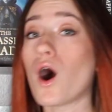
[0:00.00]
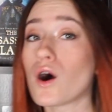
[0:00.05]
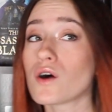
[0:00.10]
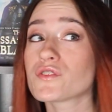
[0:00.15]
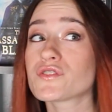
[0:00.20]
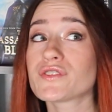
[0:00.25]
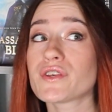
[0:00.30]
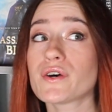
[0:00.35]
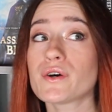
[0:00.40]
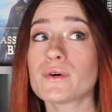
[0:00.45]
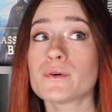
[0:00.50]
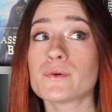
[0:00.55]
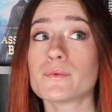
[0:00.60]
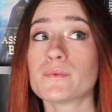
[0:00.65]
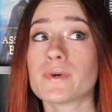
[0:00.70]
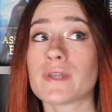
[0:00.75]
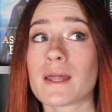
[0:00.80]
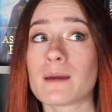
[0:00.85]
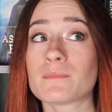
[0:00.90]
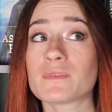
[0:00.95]
Also,
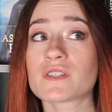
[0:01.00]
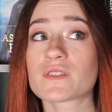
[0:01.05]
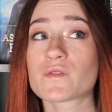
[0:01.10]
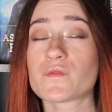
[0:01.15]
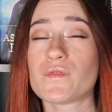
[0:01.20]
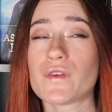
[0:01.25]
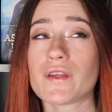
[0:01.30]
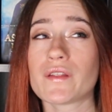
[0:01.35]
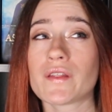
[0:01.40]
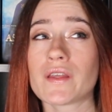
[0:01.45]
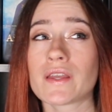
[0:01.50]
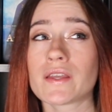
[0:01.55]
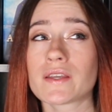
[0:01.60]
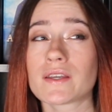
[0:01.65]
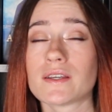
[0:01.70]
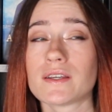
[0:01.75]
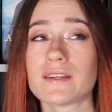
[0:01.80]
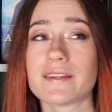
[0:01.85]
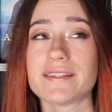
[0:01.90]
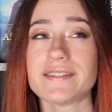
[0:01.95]
when I'm just
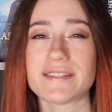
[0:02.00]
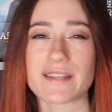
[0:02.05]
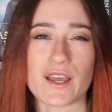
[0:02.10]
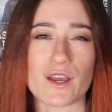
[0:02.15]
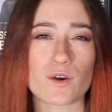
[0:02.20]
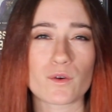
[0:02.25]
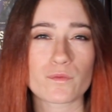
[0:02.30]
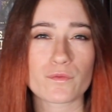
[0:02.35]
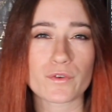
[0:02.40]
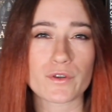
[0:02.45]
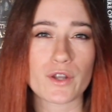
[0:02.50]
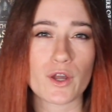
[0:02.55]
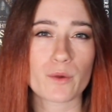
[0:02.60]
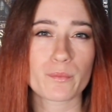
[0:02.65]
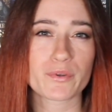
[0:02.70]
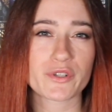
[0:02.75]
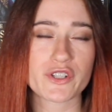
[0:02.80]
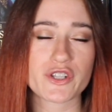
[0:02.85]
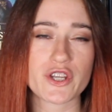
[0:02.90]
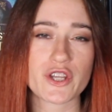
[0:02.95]
feeling down for no
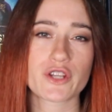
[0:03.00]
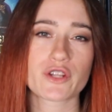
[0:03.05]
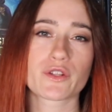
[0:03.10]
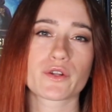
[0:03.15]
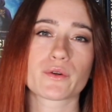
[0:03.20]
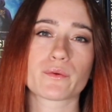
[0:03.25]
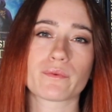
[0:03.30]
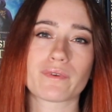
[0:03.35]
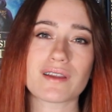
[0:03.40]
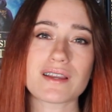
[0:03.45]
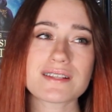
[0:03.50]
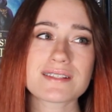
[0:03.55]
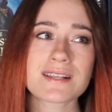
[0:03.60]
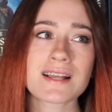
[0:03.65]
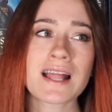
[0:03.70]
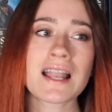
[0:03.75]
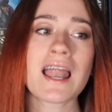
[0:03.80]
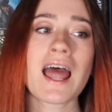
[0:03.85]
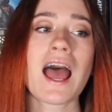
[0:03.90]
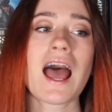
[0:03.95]
particular
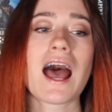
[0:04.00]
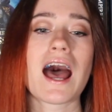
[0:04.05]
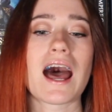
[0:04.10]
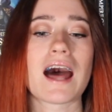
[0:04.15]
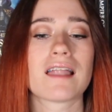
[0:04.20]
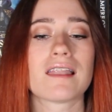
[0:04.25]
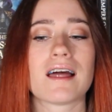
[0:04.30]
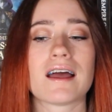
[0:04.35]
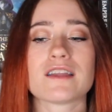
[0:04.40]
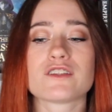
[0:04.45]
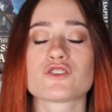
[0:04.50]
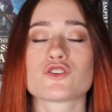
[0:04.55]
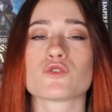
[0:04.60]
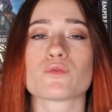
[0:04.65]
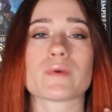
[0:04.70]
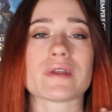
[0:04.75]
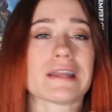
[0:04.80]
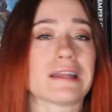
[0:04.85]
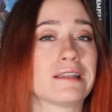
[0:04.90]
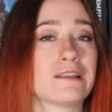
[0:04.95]
reason, I like to
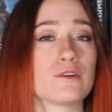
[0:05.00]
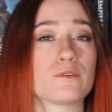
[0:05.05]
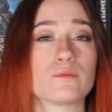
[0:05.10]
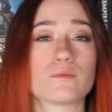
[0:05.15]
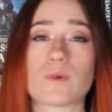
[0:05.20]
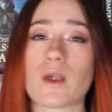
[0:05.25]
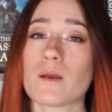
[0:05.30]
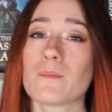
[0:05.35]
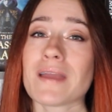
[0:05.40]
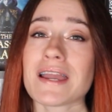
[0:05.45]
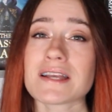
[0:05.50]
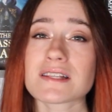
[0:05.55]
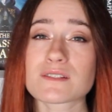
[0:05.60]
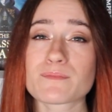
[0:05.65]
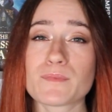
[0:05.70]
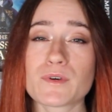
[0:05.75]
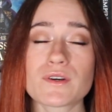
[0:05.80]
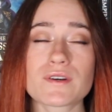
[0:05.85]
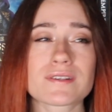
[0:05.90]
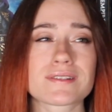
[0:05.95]
read romance
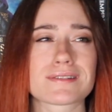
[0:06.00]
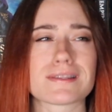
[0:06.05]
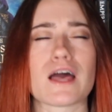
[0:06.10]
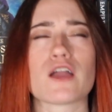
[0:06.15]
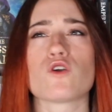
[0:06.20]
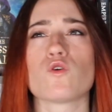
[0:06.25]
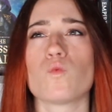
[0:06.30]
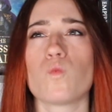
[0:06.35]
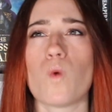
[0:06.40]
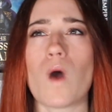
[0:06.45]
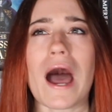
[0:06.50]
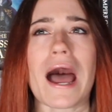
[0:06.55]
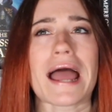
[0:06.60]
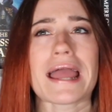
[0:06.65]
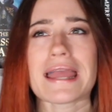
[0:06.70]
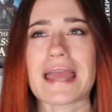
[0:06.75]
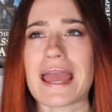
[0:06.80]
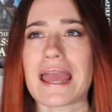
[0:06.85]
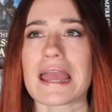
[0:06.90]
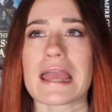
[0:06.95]
books, like
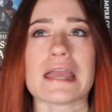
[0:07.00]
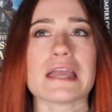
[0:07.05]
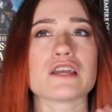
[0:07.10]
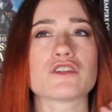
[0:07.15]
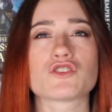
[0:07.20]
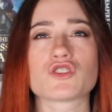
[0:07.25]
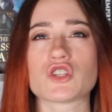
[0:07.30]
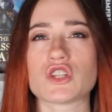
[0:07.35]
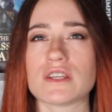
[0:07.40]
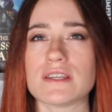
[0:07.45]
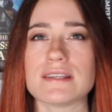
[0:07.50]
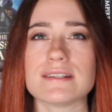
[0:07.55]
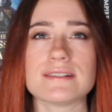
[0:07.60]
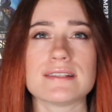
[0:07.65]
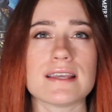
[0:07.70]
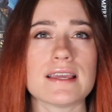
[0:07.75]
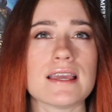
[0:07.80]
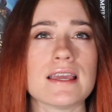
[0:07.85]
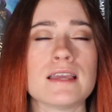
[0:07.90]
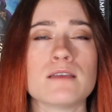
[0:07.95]
YA,
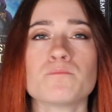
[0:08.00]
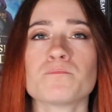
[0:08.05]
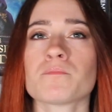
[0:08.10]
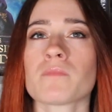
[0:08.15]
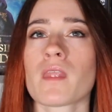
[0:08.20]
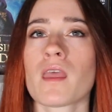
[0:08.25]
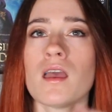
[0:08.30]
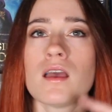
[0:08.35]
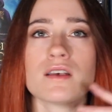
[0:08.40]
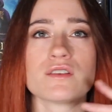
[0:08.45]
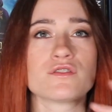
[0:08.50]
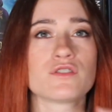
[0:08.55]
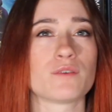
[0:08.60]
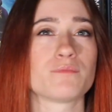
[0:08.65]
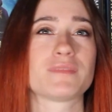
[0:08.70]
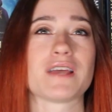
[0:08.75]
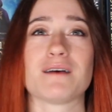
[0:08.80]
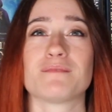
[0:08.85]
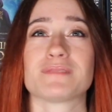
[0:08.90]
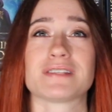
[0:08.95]
cheesy,
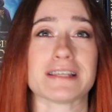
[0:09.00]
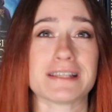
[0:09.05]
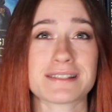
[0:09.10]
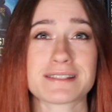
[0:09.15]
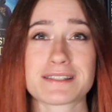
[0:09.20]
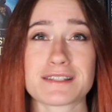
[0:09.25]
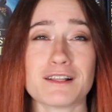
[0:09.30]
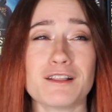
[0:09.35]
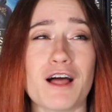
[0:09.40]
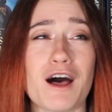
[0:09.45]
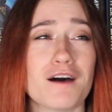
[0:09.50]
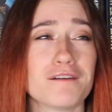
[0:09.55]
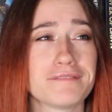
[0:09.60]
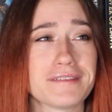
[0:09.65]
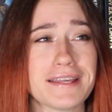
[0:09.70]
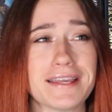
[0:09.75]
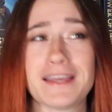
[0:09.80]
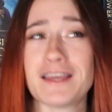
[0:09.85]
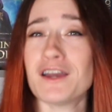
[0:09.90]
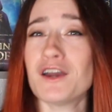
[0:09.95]
sometimes
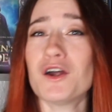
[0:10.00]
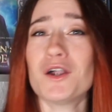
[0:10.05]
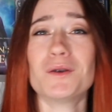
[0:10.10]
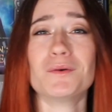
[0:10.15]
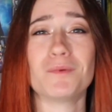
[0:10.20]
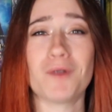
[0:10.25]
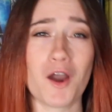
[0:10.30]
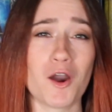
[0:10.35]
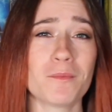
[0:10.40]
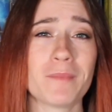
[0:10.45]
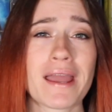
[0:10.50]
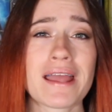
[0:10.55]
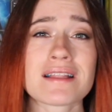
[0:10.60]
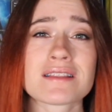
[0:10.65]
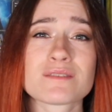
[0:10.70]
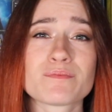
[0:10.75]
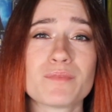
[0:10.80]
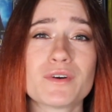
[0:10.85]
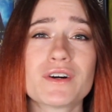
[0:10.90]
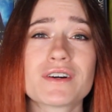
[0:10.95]
insta-lovey
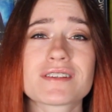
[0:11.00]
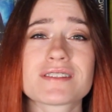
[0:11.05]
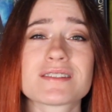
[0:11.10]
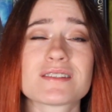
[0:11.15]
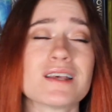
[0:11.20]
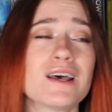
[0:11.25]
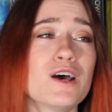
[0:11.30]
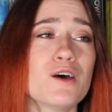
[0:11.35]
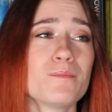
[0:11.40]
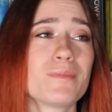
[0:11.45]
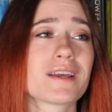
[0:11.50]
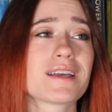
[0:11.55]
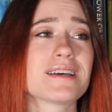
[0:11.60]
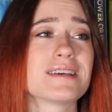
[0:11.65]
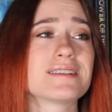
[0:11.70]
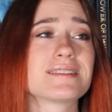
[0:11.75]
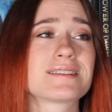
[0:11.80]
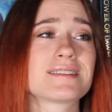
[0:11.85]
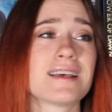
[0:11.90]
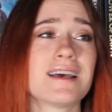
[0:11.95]
romance books,
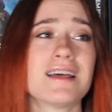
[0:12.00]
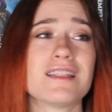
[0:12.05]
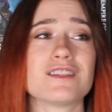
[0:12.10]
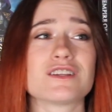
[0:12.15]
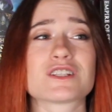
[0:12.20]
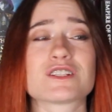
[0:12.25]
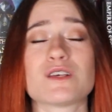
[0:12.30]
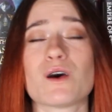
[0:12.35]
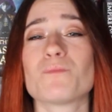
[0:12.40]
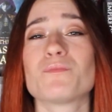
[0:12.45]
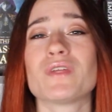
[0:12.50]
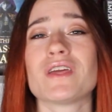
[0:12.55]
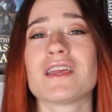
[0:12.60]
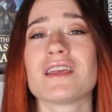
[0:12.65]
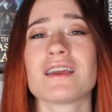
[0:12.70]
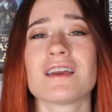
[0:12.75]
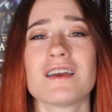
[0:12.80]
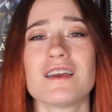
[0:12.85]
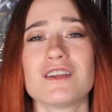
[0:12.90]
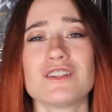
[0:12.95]
because there's
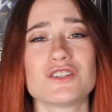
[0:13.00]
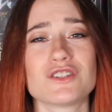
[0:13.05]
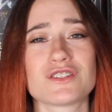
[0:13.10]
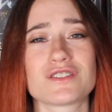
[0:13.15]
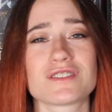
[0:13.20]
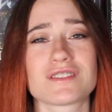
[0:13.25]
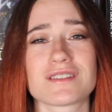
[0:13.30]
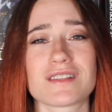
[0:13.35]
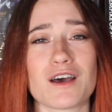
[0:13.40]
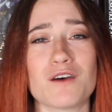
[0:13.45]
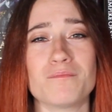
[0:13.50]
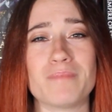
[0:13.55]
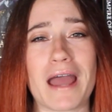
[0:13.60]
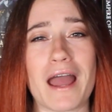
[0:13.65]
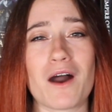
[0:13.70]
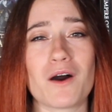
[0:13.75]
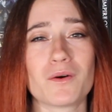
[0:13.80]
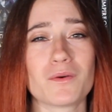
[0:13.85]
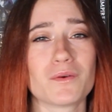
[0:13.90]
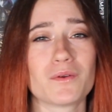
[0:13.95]
something just
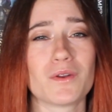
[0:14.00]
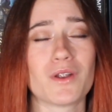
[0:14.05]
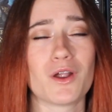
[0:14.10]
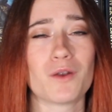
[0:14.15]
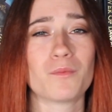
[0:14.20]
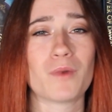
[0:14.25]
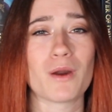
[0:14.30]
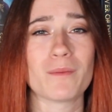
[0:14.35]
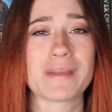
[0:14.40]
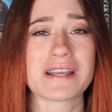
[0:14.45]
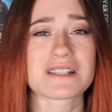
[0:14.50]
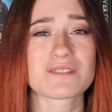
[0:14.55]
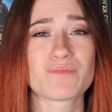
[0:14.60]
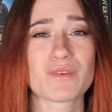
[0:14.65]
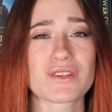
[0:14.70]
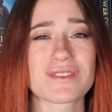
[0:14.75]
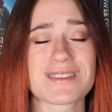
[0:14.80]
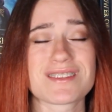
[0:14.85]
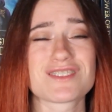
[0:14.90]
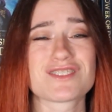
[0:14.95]
about a romance
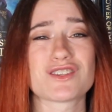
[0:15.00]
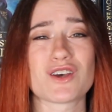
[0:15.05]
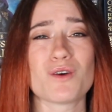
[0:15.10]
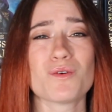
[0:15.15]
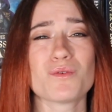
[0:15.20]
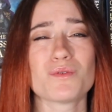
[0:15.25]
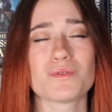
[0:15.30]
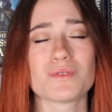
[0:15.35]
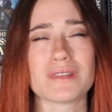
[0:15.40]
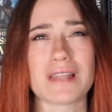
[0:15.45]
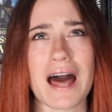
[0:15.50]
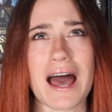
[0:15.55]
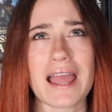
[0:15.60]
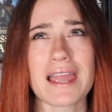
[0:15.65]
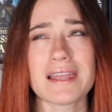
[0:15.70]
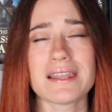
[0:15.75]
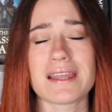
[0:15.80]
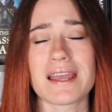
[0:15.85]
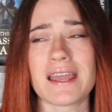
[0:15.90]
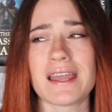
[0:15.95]
book that's so
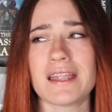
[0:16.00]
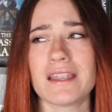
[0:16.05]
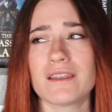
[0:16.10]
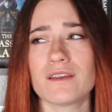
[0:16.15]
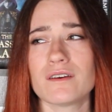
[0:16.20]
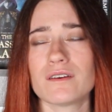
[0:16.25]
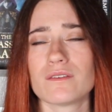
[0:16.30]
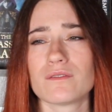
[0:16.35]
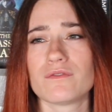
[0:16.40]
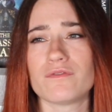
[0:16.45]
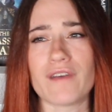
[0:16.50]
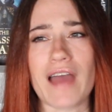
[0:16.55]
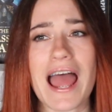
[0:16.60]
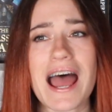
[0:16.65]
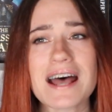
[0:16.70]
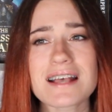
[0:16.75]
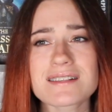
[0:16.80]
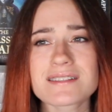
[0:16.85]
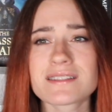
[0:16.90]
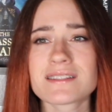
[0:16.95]
light and
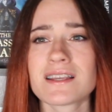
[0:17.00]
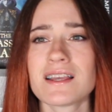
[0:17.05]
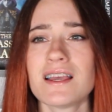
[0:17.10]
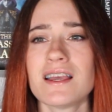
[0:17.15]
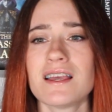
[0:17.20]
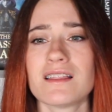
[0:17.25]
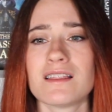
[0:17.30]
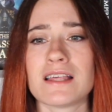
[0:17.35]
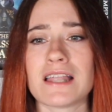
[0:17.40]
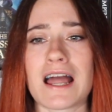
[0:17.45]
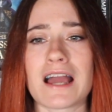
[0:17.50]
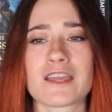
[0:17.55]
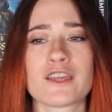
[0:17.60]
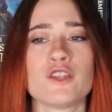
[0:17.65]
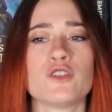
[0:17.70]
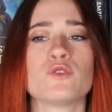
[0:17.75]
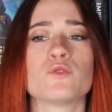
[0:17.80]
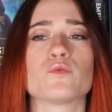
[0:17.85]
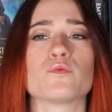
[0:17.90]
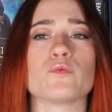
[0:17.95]
fast that I
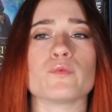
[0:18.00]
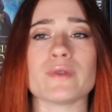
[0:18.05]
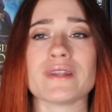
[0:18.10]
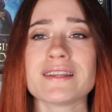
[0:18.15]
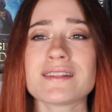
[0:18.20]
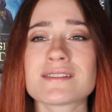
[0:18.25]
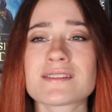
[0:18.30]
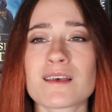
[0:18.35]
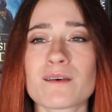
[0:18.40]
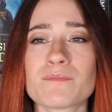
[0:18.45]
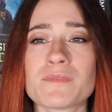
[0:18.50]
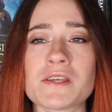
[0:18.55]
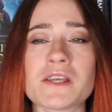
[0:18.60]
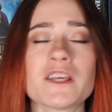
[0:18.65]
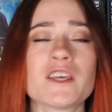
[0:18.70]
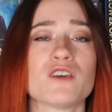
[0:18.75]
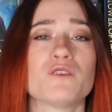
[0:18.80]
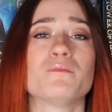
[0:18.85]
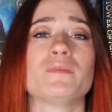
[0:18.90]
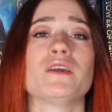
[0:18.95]
can read
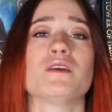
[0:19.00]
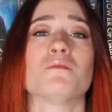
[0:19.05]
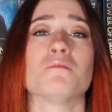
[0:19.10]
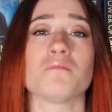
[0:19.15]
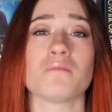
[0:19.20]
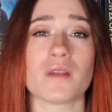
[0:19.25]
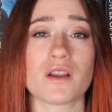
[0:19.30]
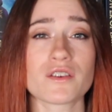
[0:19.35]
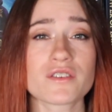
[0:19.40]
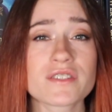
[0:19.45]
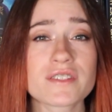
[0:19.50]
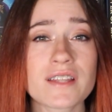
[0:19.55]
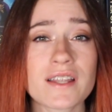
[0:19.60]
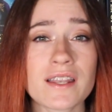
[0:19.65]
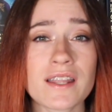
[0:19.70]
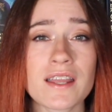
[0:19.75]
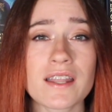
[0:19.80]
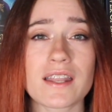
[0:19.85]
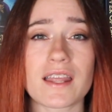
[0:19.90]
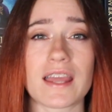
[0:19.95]
something and be immersed in
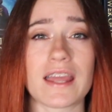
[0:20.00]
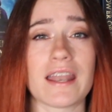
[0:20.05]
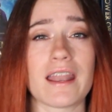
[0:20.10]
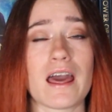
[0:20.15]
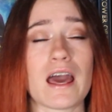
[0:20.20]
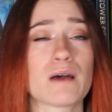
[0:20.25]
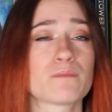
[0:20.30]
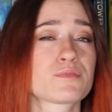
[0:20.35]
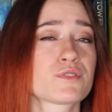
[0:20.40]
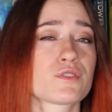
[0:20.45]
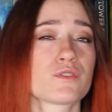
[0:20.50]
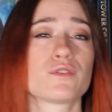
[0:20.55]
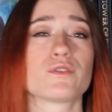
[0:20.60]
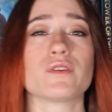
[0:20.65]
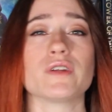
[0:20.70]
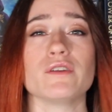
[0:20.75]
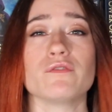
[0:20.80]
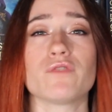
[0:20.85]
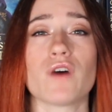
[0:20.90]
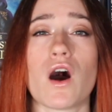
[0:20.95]
it and
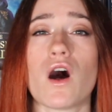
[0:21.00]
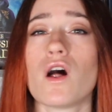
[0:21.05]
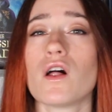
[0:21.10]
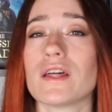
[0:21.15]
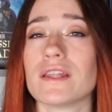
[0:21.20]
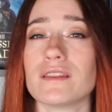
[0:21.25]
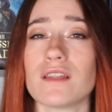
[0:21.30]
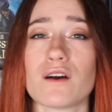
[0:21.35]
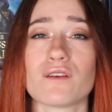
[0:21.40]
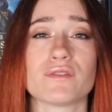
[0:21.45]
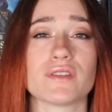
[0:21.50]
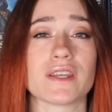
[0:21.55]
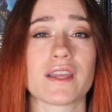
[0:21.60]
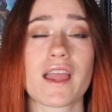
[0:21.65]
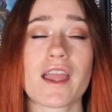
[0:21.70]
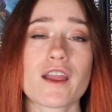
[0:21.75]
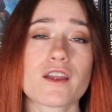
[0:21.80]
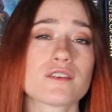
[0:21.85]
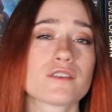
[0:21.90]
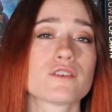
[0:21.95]
absolutely fall in love with the
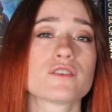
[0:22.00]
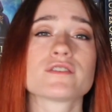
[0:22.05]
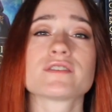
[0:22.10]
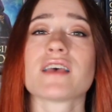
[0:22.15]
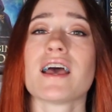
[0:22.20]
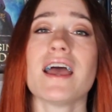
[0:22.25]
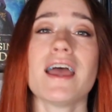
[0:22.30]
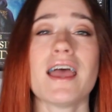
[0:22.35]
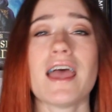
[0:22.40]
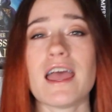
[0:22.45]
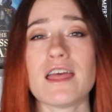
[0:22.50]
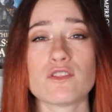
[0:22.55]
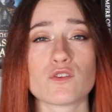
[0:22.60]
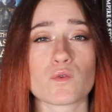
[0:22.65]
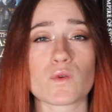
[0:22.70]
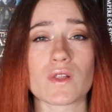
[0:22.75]
characters and the